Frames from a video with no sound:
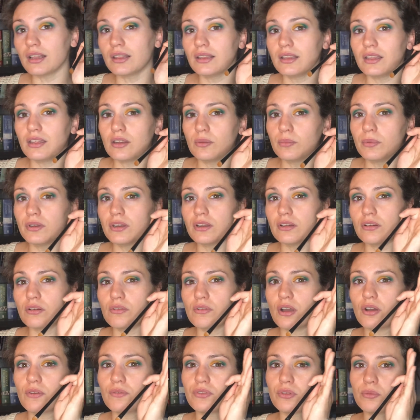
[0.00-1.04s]
a little bit
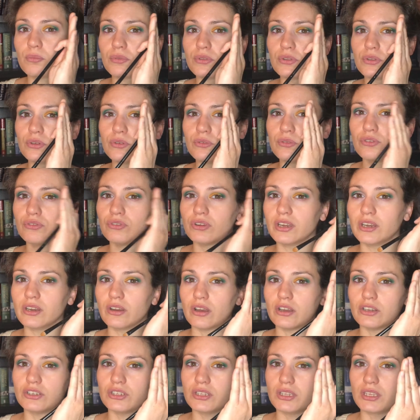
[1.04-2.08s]
of the blue-green
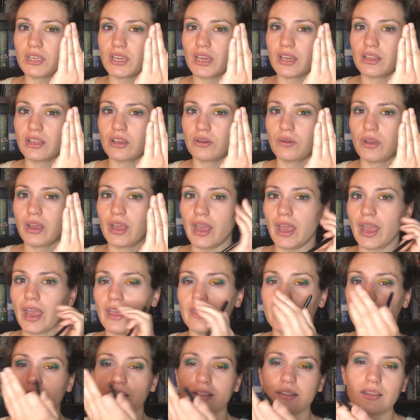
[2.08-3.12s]
onto the yellow,
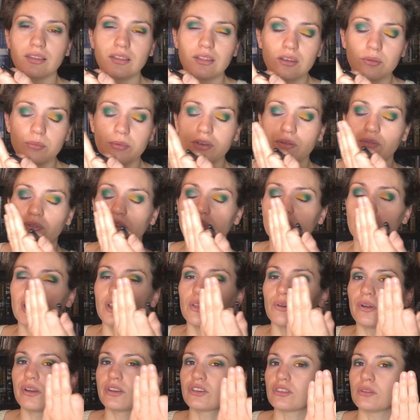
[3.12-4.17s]
and then a little bit of the
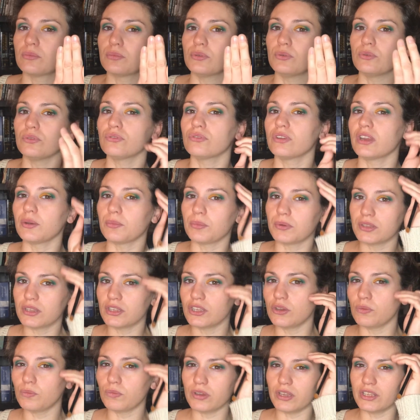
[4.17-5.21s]
yellow onto the blue-green, but
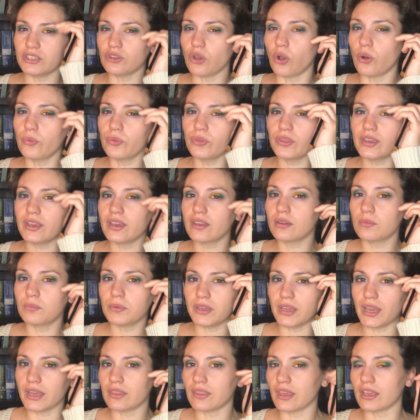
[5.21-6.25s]
it's only gonna
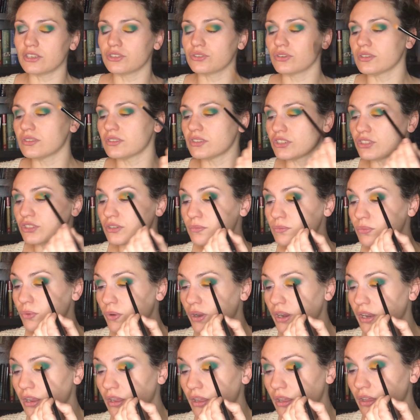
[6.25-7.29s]
be at that transition
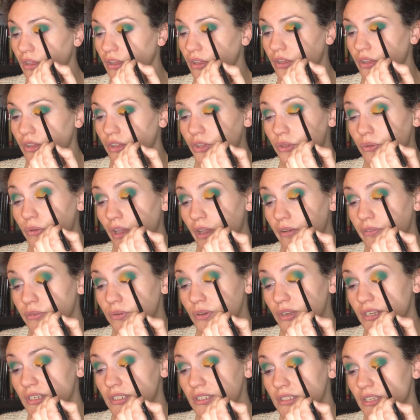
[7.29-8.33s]
point. You have to
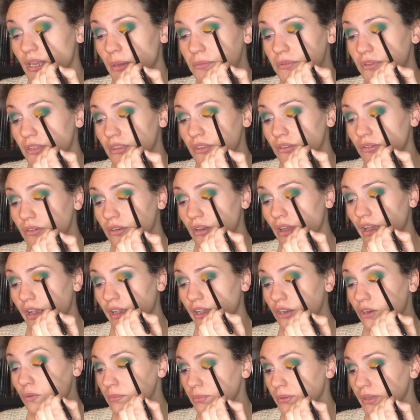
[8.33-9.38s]
accept that they're not
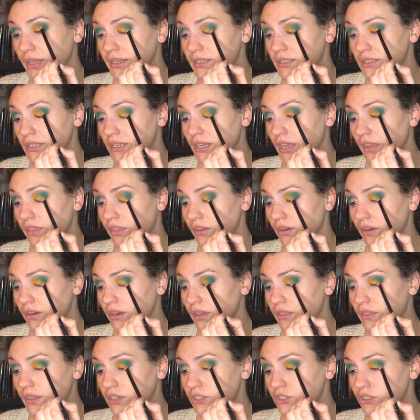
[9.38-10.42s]
gonna blend together,
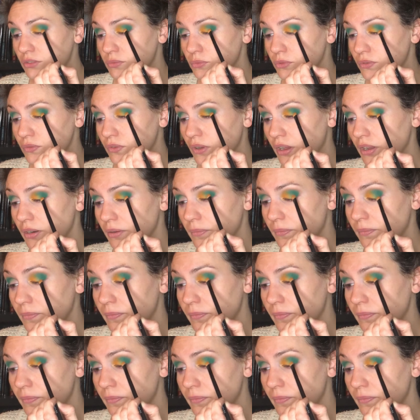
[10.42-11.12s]
and then just move on.